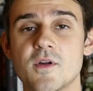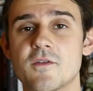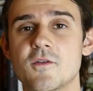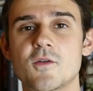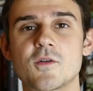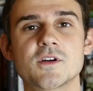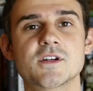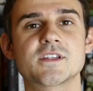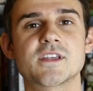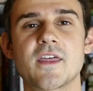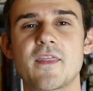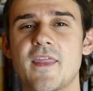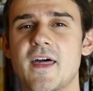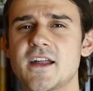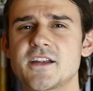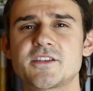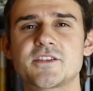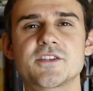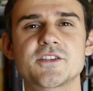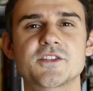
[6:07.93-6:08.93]
But of course,
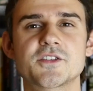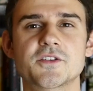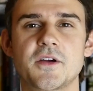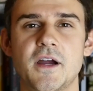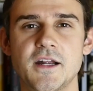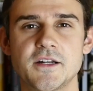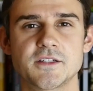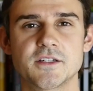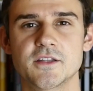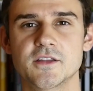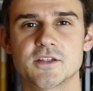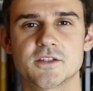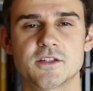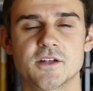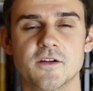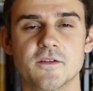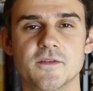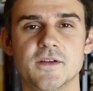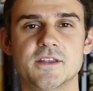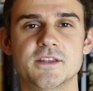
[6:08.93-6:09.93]
that's just scratching the
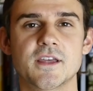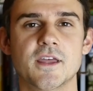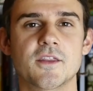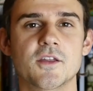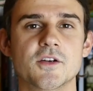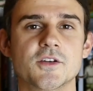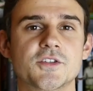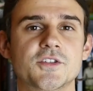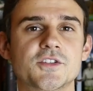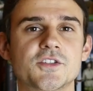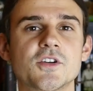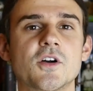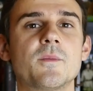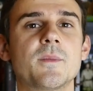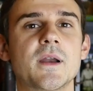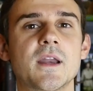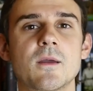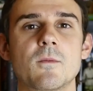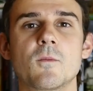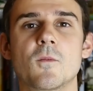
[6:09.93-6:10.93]
surface, and there's so
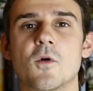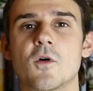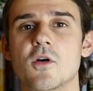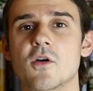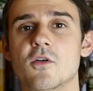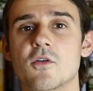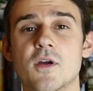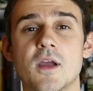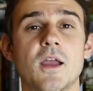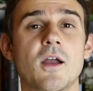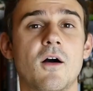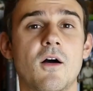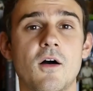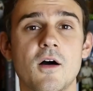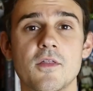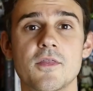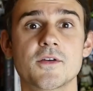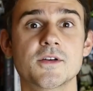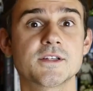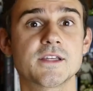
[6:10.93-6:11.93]
many more great
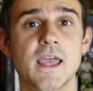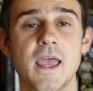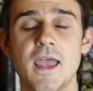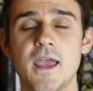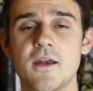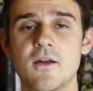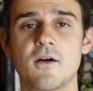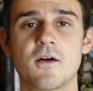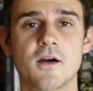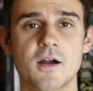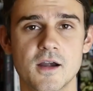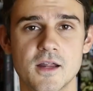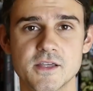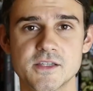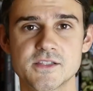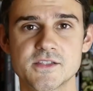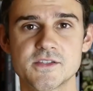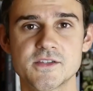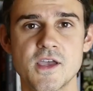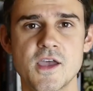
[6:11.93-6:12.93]
authors and
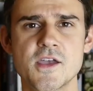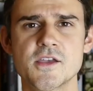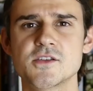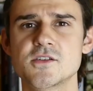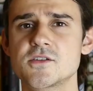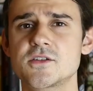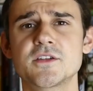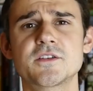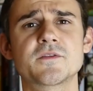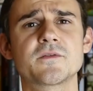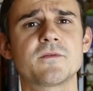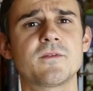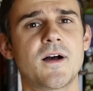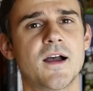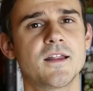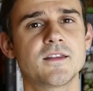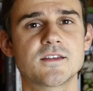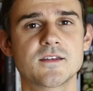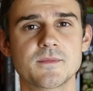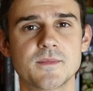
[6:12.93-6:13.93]
artists, so just
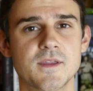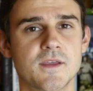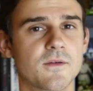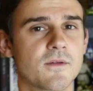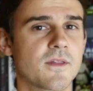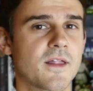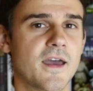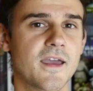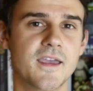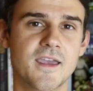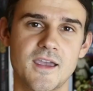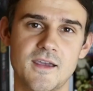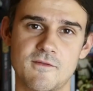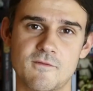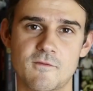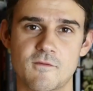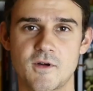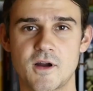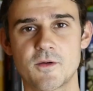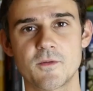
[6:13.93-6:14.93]
find something you like
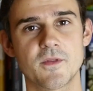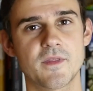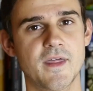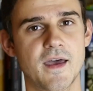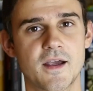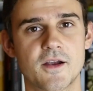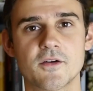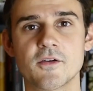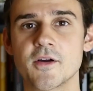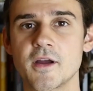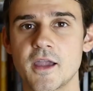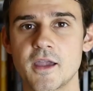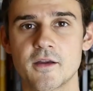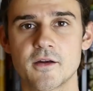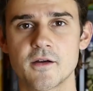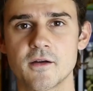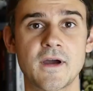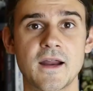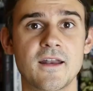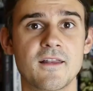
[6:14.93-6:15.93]
and run with that
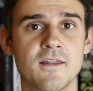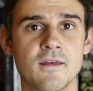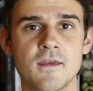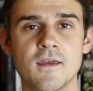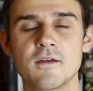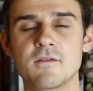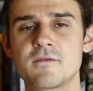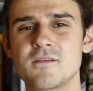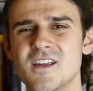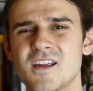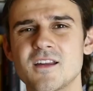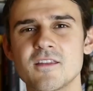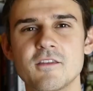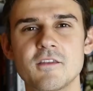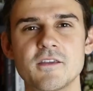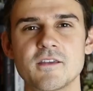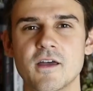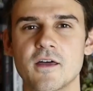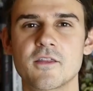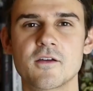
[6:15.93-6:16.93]
creator. Finally, if none of
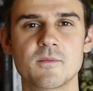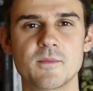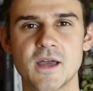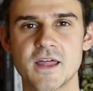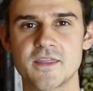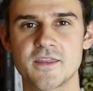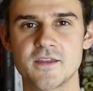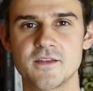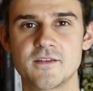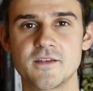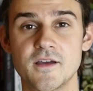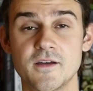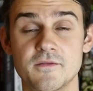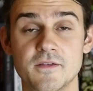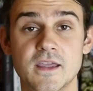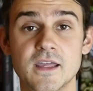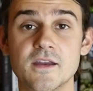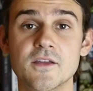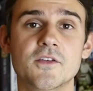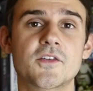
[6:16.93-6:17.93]
these other methods
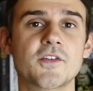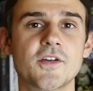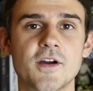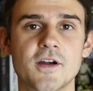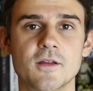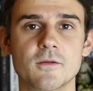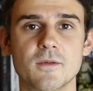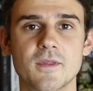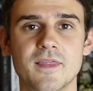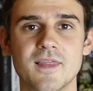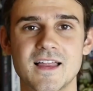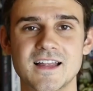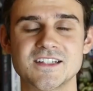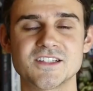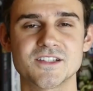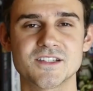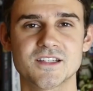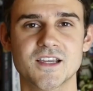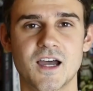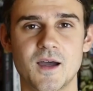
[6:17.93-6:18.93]
of getting started with
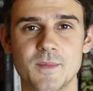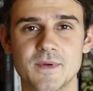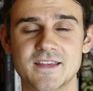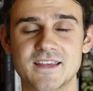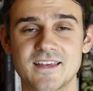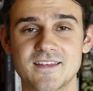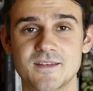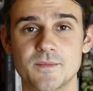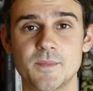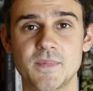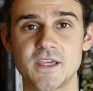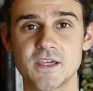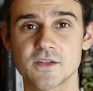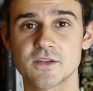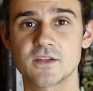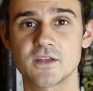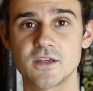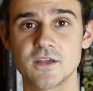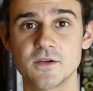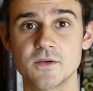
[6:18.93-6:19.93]
Legends comics has
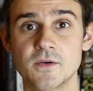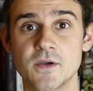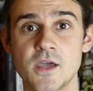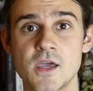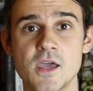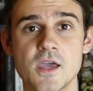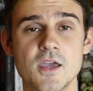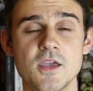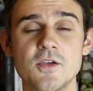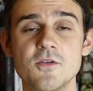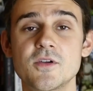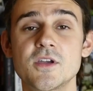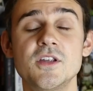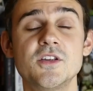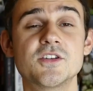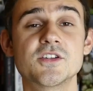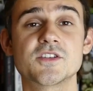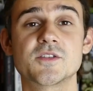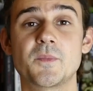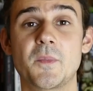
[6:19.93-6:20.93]
appealed to you, you
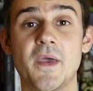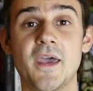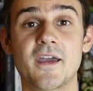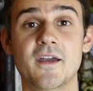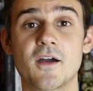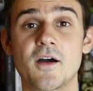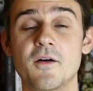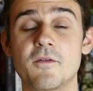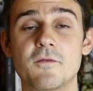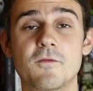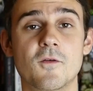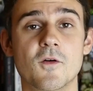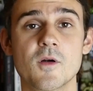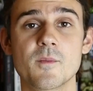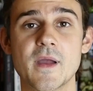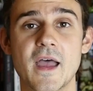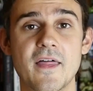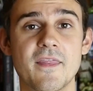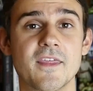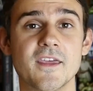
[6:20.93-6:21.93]
can just pick a
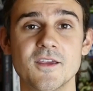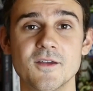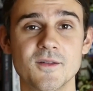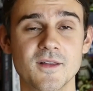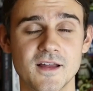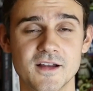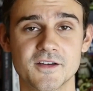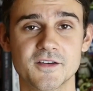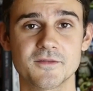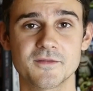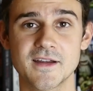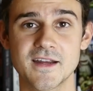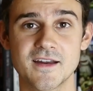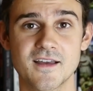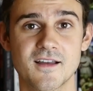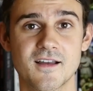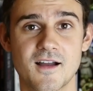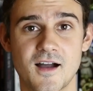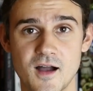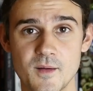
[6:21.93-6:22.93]
format that you like to
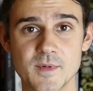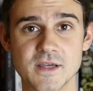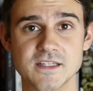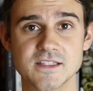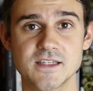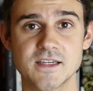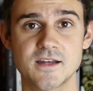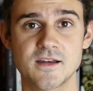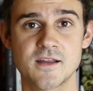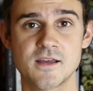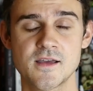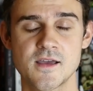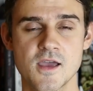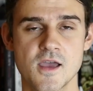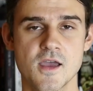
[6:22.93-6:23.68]
read comics in.